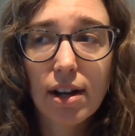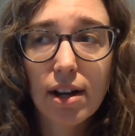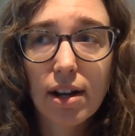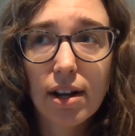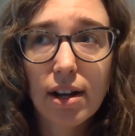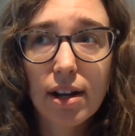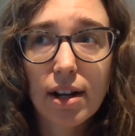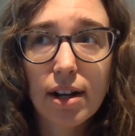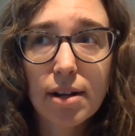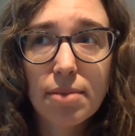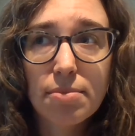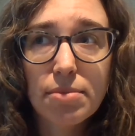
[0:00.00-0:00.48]

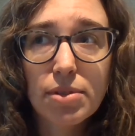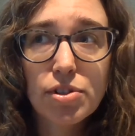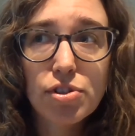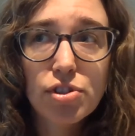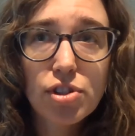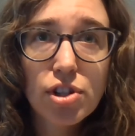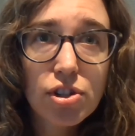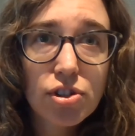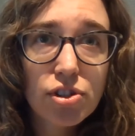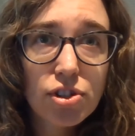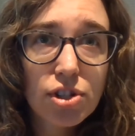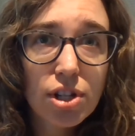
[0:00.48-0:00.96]
are
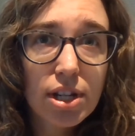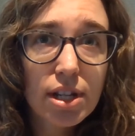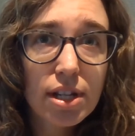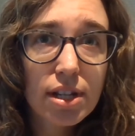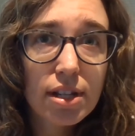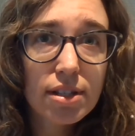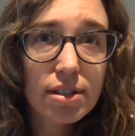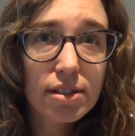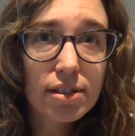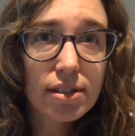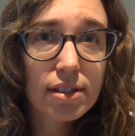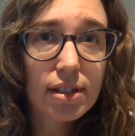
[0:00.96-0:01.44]

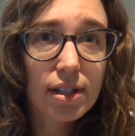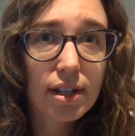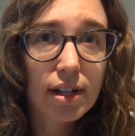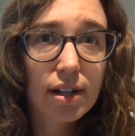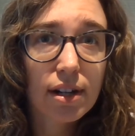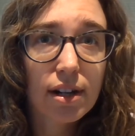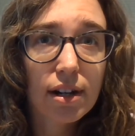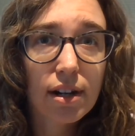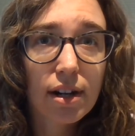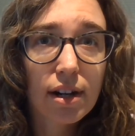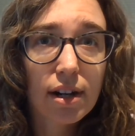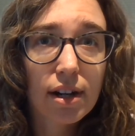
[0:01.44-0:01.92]
magicians,
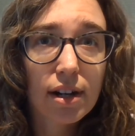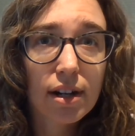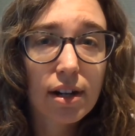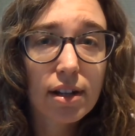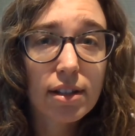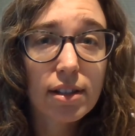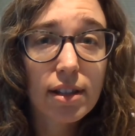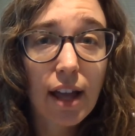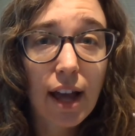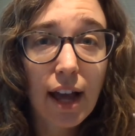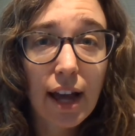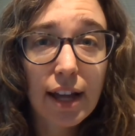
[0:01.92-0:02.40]
there are a
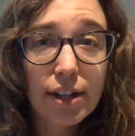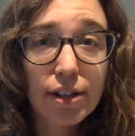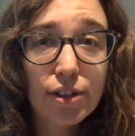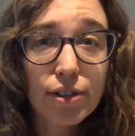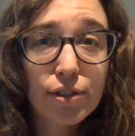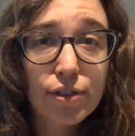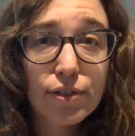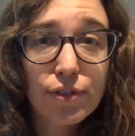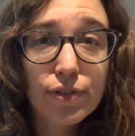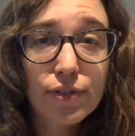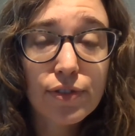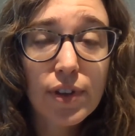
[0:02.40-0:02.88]
lot
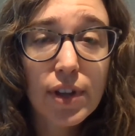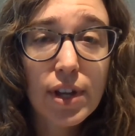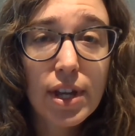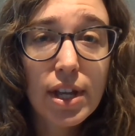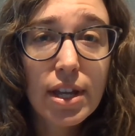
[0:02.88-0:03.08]
of